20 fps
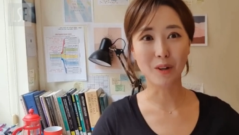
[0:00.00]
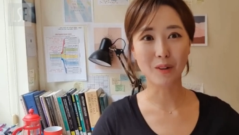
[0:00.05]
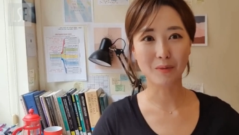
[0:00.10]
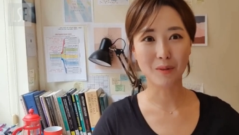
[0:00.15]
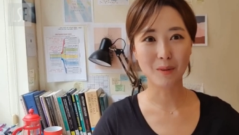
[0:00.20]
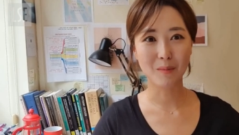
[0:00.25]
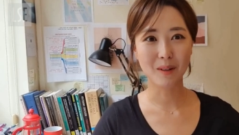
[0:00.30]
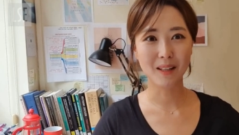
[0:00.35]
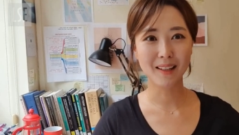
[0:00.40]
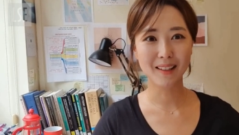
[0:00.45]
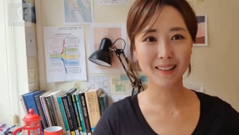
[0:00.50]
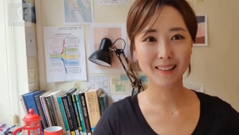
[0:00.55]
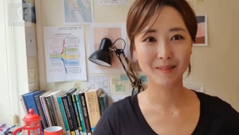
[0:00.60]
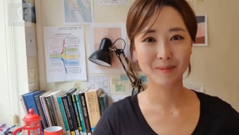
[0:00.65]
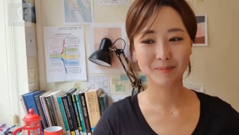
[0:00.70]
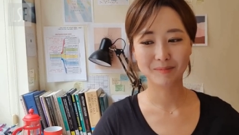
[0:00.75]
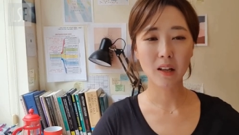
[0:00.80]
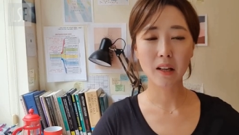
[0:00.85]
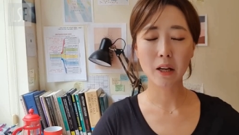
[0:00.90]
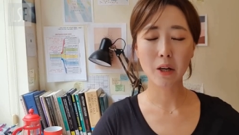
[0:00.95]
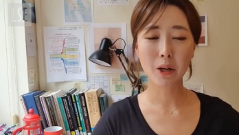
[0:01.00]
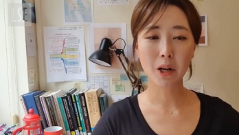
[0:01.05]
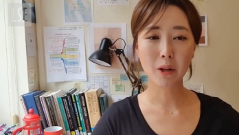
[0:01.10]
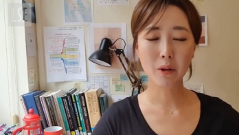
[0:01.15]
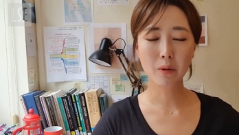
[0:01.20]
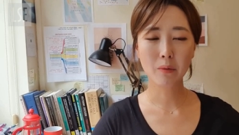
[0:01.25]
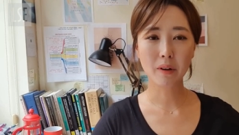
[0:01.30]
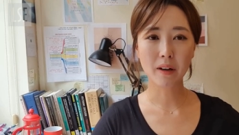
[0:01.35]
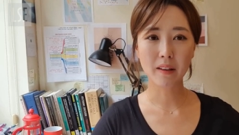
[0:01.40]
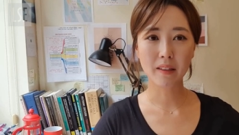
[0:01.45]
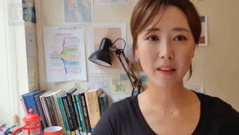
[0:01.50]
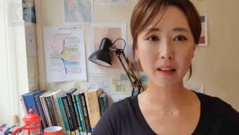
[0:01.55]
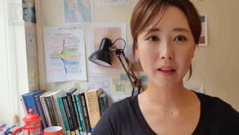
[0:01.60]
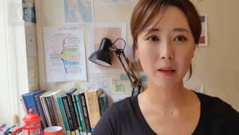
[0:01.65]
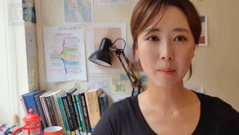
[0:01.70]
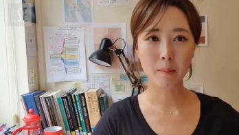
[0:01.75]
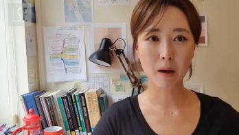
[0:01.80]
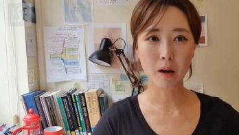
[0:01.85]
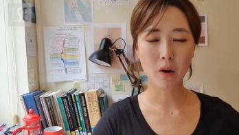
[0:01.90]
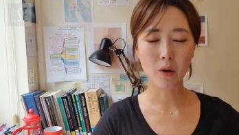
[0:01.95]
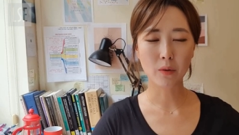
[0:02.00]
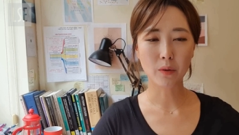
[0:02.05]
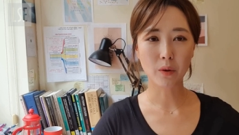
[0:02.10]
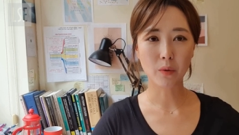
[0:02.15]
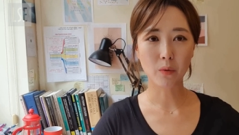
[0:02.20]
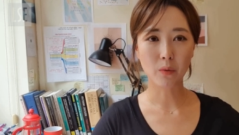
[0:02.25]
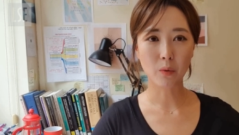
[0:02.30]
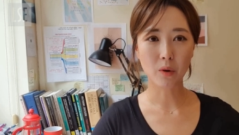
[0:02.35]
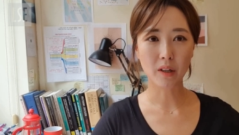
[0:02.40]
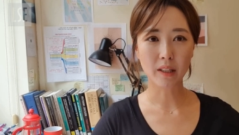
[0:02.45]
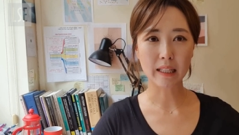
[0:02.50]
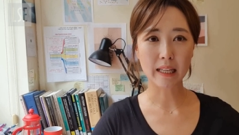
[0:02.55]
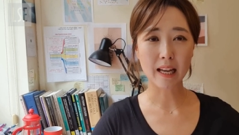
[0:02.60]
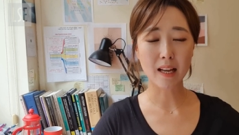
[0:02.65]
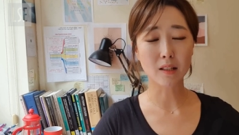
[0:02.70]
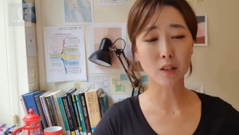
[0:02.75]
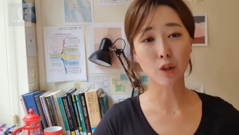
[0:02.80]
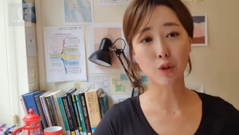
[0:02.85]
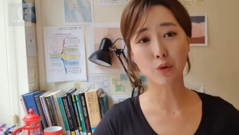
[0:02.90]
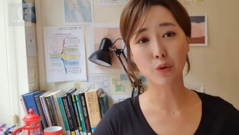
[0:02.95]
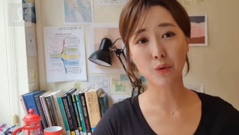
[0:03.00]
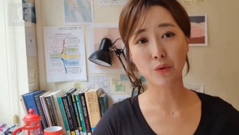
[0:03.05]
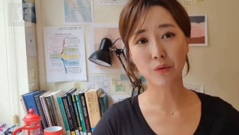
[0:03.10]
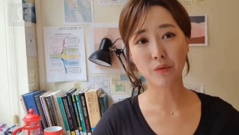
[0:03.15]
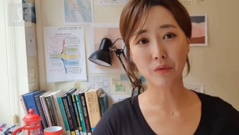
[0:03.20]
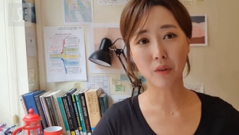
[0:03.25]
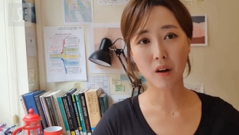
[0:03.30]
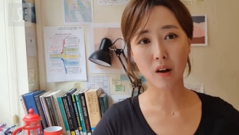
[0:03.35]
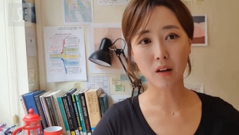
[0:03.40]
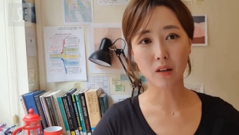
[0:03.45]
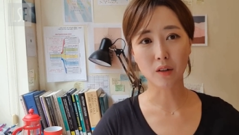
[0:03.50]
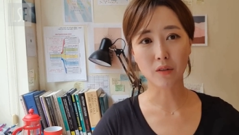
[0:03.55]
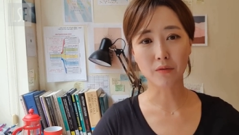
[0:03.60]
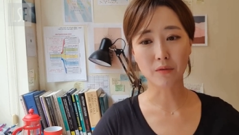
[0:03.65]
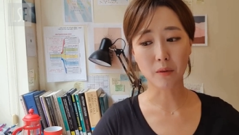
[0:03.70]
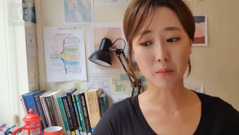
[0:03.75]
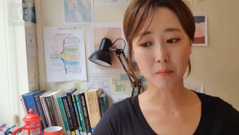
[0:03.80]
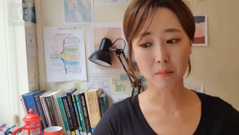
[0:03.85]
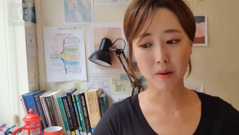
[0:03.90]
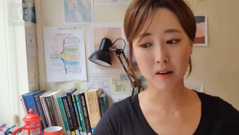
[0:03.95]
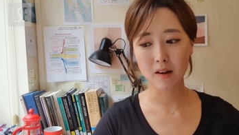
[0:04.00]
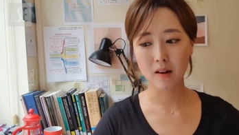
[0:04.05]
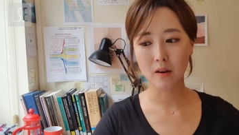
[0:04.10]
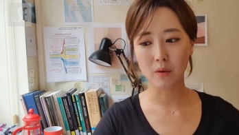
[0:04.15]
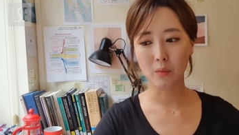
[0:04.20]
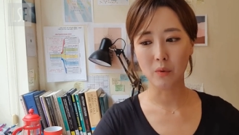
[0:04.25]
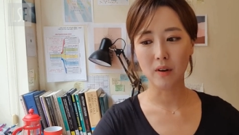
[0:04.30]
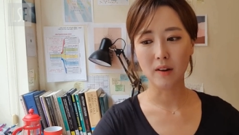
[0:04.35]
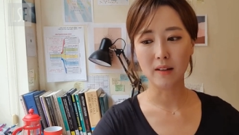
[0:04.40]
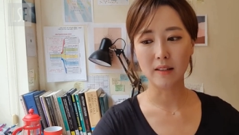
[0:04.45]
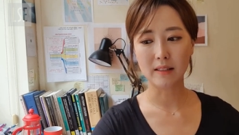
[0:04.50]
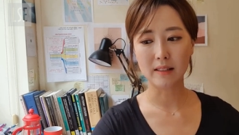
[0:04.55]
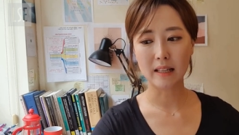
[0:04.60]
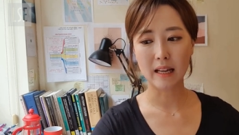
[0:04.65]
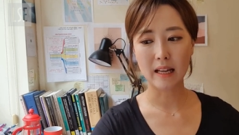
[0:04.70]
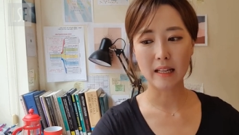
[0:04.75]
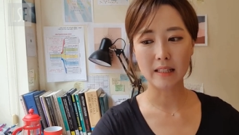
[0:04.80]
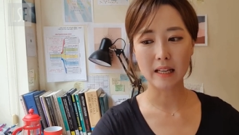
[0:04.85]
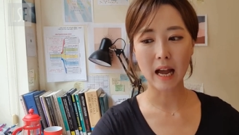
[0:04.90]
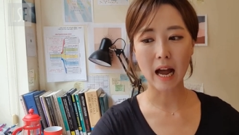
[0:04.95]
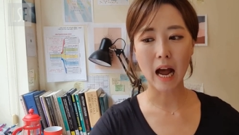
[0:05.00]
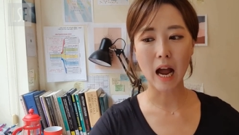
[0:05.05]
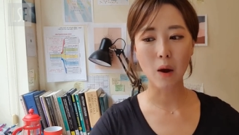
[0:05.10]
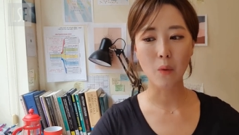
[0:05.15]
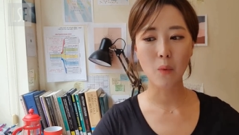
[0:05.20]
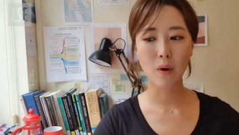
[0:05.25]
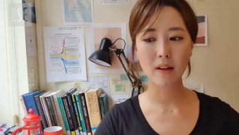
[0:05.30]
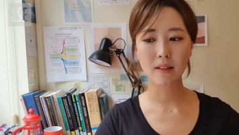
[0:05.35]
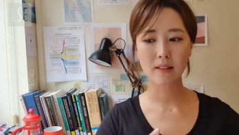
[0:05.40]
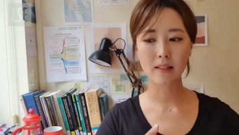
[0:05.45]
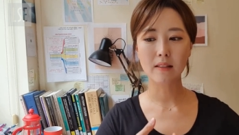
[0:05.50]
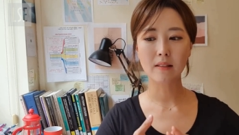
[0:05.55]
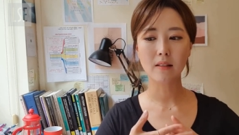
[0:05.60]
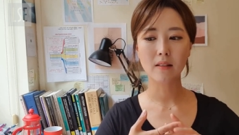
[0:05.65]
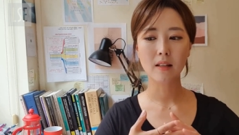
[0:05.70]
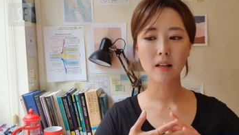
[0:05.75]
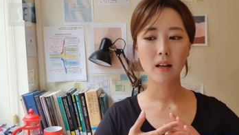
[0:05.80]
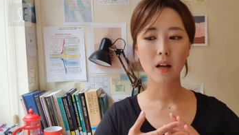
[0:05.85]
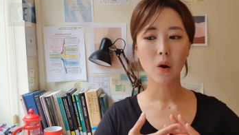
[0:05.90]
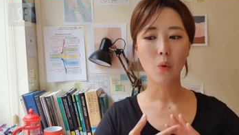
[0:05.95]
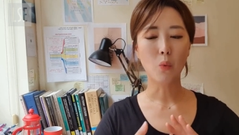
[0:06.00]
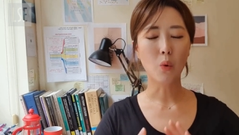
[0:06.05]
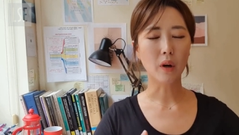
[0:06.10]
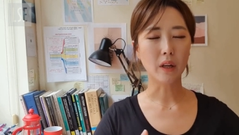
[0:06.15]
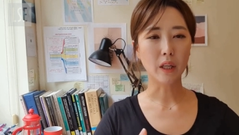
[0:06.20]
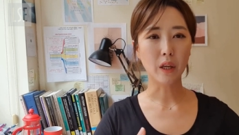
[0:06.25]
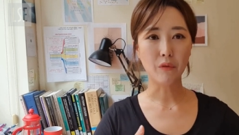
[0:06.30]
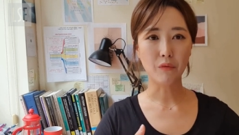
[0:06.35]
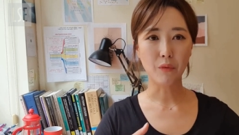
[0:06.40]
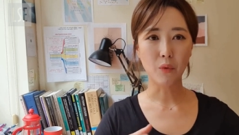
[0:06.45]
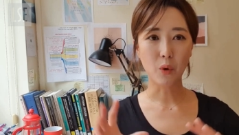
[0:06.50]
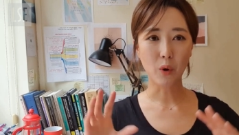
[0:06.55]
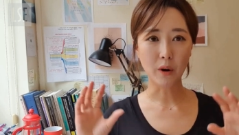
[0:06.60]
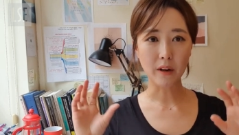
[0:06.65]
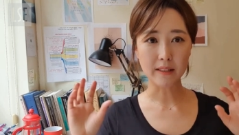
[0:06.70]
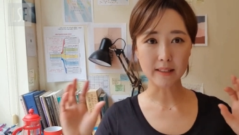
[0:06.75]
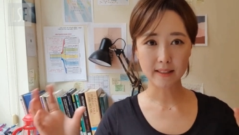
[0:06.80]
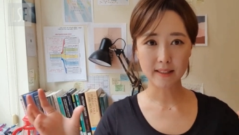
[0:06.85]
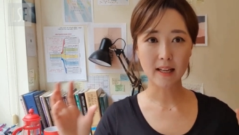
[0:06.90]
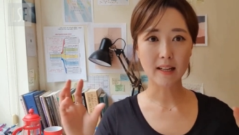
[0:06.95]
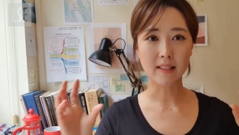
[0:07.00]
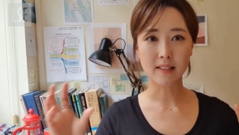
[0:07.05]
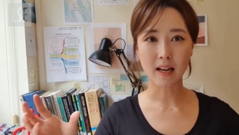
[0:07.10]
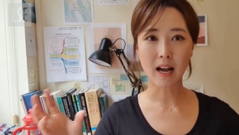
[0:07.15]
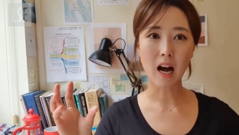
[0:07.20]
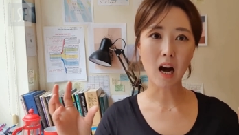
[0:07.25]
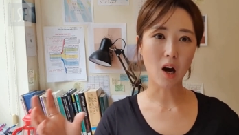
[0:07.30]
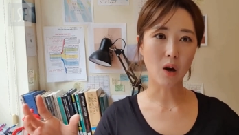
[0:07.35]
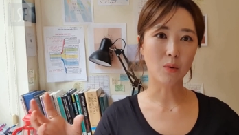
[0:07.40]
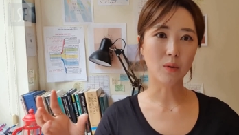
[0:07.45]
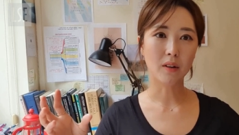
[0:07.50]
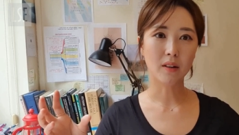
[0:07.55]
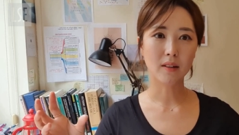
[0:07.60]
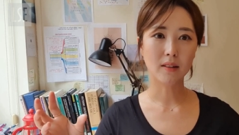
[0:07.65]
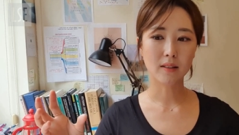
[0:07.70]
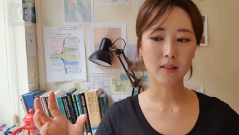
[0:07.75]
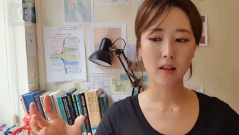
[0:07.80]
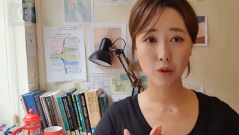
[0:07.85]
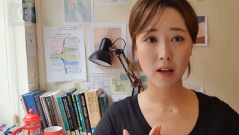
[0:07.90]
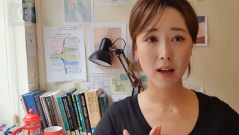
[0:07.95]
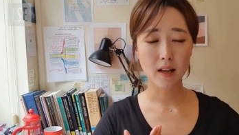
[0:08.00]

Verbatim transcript: for me. And another great thing about working as a student vlogger for me was that I wasn't working for set hours.